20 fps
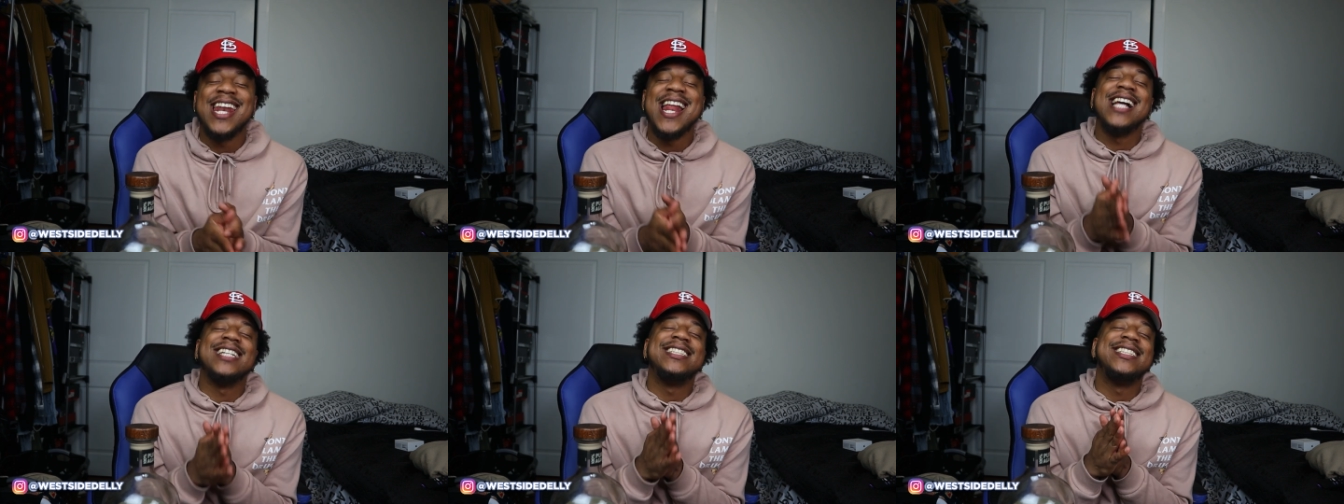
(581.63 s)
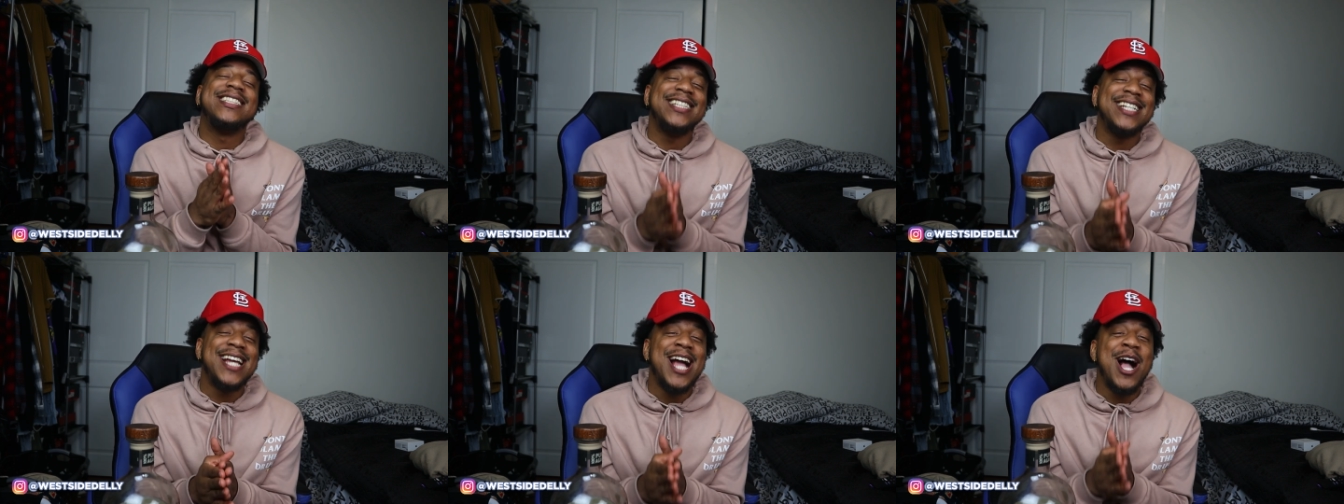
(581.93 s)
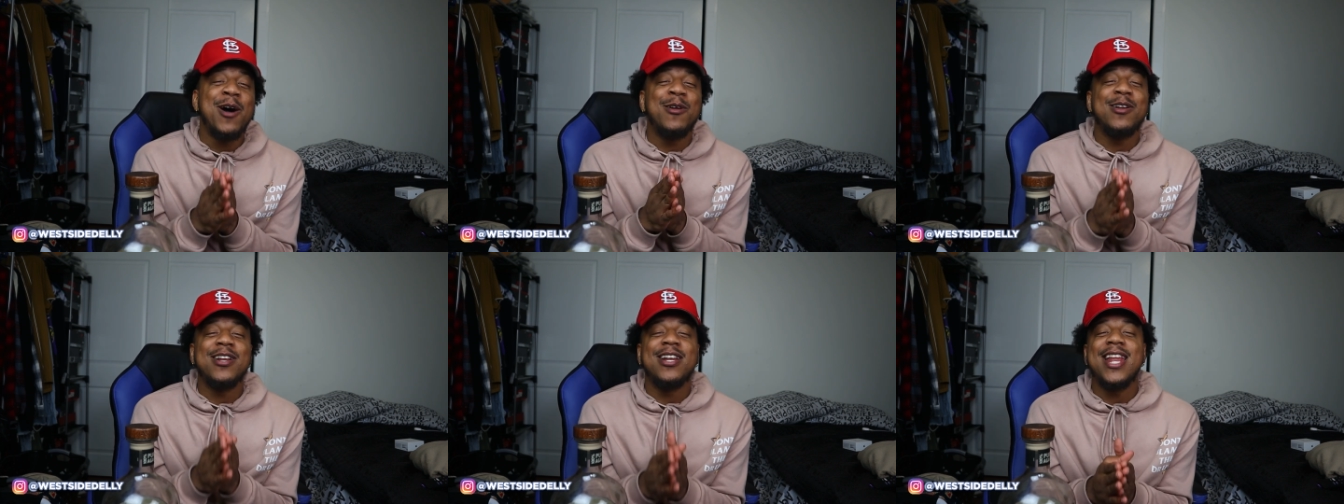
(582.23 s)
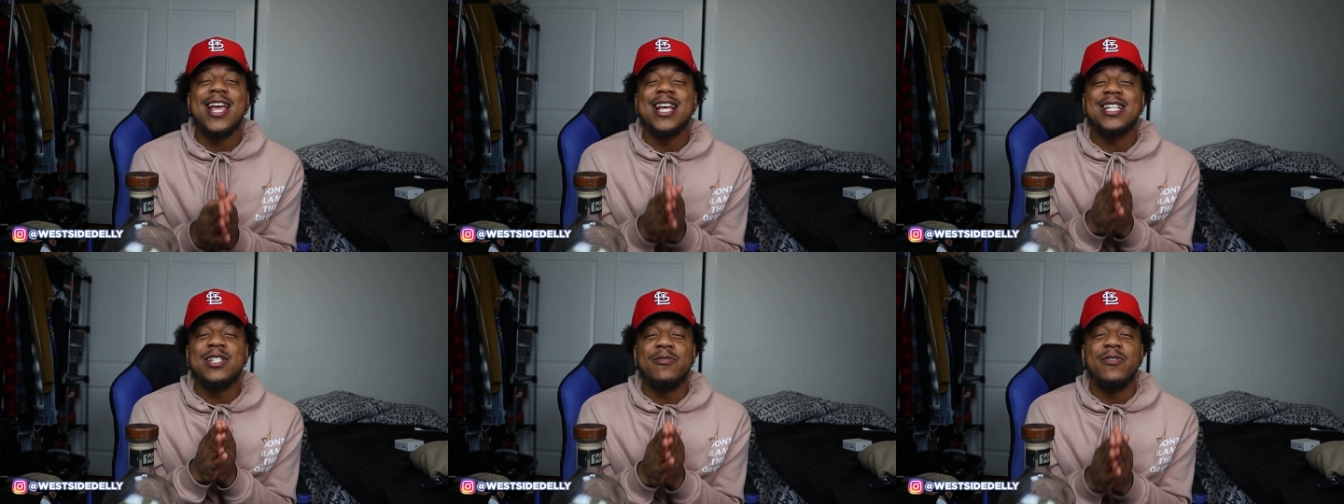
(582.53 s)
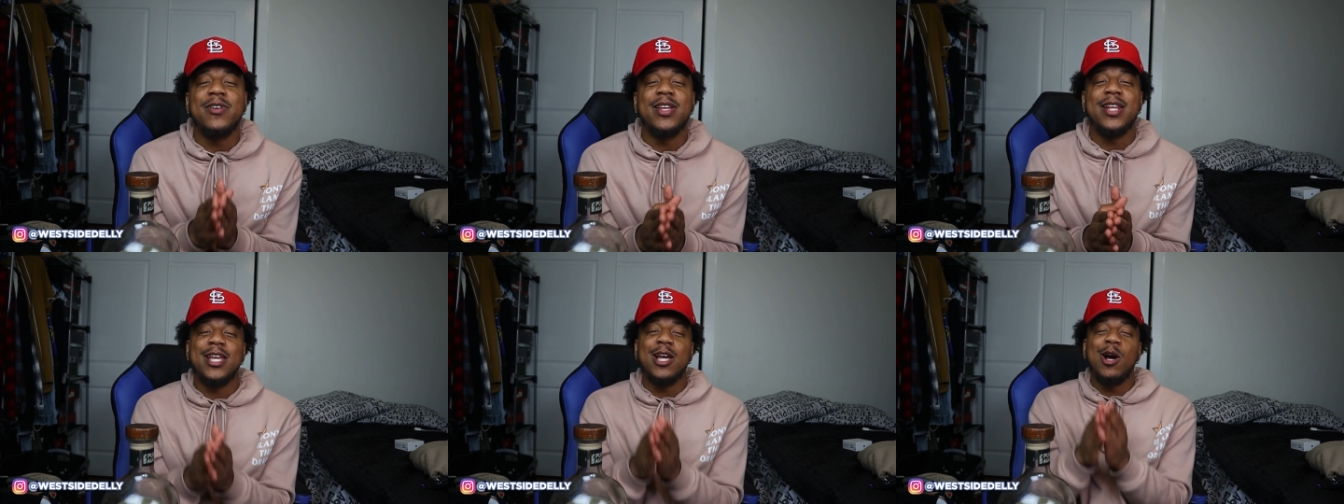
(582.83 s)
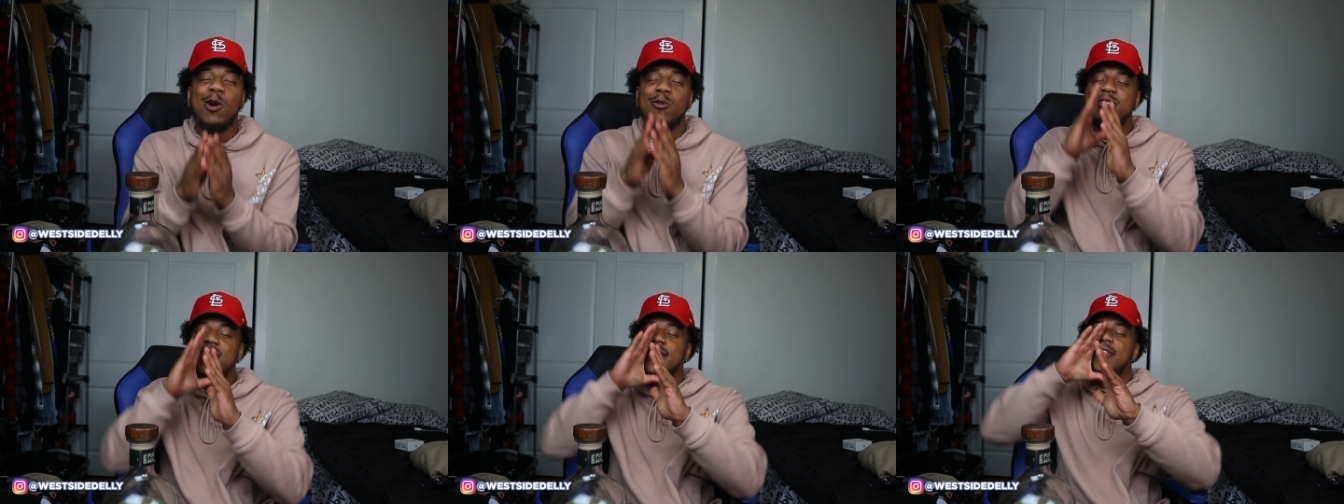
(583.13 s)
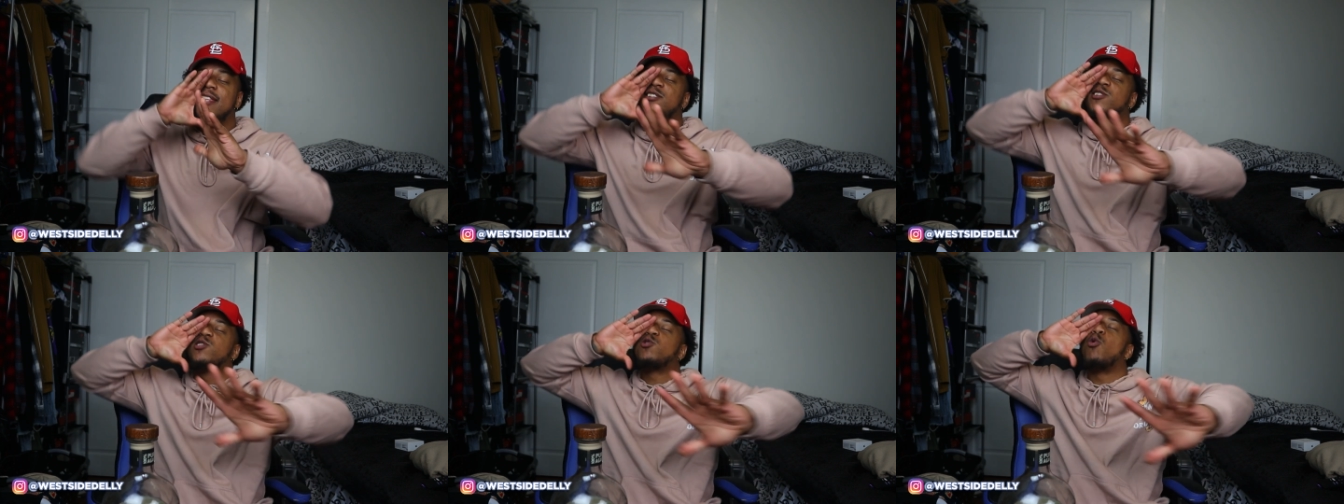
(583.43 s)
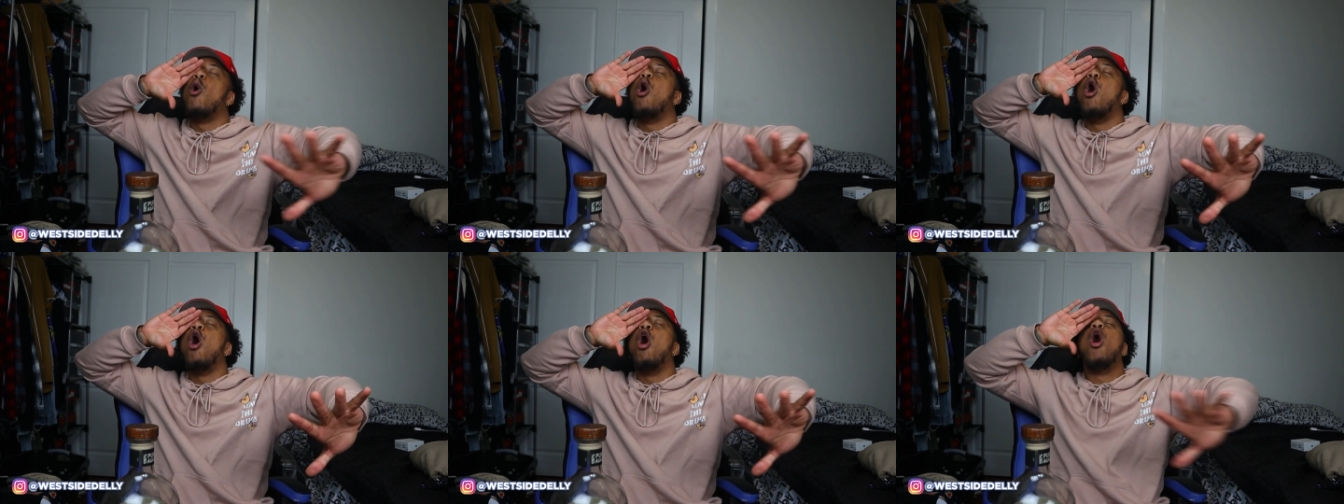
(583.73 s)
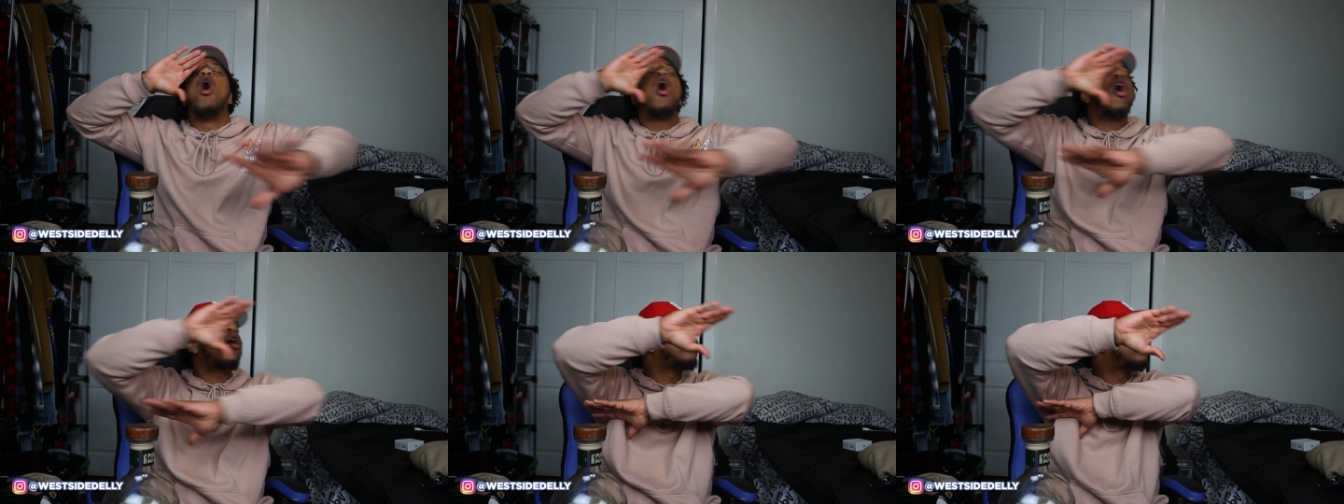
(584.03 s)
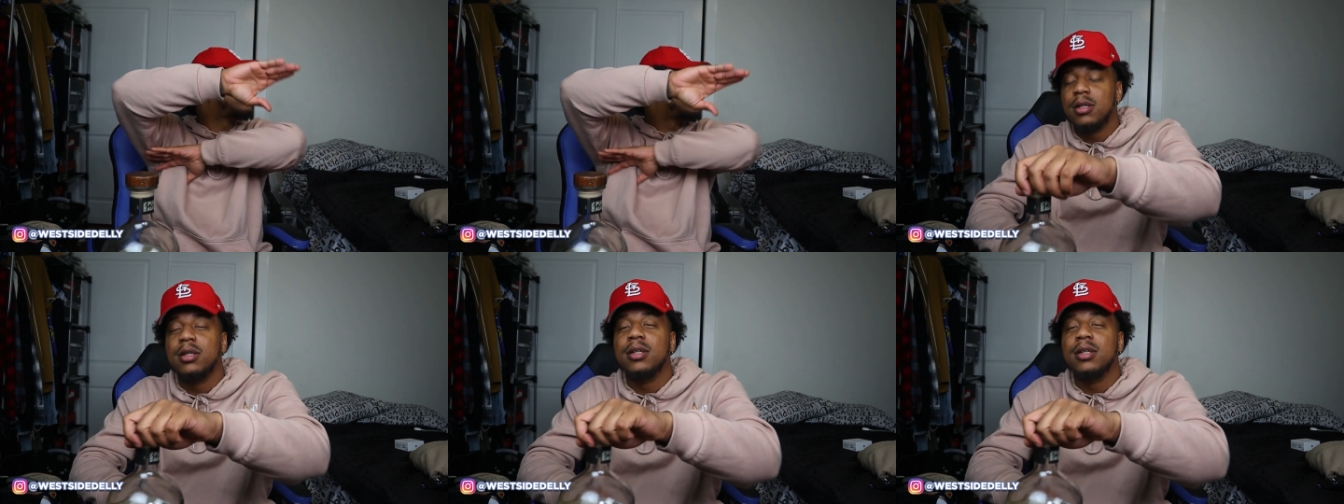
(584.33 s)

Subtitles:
And I'll see y'all in the next video, Dilly Squad.